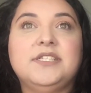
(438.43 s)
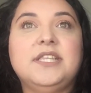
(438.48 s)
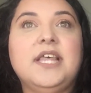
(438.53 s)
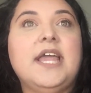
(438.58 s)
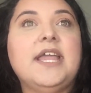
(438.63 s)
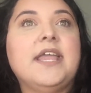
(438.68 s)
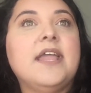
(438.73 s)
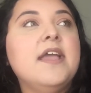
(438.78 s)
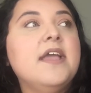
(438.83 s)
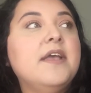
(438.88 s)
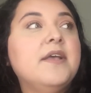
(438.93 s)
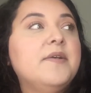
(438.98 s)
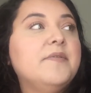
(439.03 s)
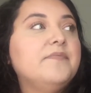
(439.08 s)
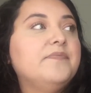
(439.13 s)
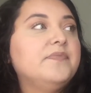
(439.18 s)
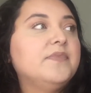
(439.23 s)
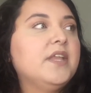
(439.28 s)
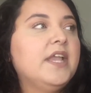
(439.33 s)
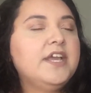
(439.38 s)
Like
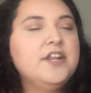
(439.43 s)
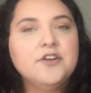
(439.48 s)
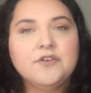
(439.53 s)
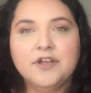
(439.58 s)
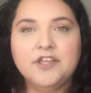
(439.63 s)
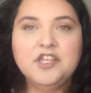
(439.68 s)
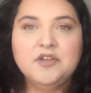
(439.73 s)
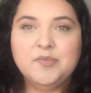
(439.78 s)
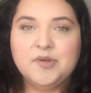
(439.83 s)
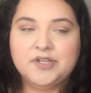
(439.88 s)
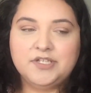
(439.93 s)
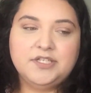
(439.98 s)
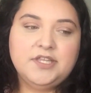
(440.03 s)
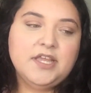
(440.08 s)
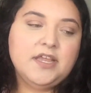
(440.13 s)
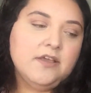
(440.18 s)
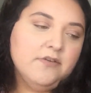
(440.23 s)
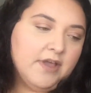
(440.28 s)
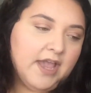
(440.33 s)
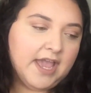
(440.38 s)
in her other books, they're
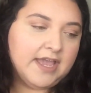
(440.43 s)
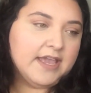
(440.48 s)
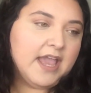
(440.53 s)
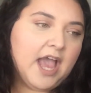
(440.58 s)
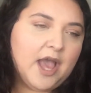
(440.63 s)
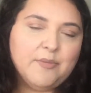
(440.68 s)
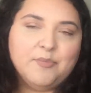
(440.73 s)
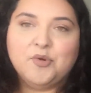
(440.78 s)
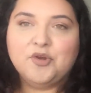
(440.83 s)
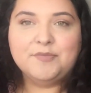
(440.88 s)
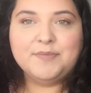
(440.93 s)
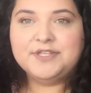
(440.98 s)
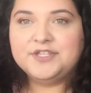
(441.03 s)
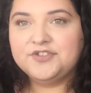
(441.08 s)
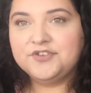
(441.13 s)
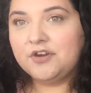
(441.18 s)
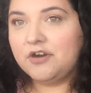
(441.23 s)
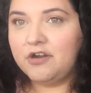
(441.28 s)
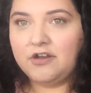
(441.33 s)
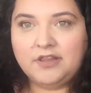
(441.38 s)
like, okay, yeah, boy meets
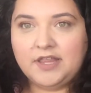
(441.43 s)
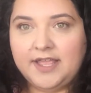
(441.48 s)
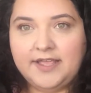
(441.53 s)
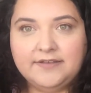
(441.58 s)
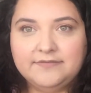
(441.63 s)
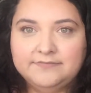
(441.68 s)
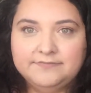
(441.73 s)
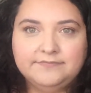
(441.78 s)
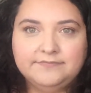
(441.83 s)
girl, like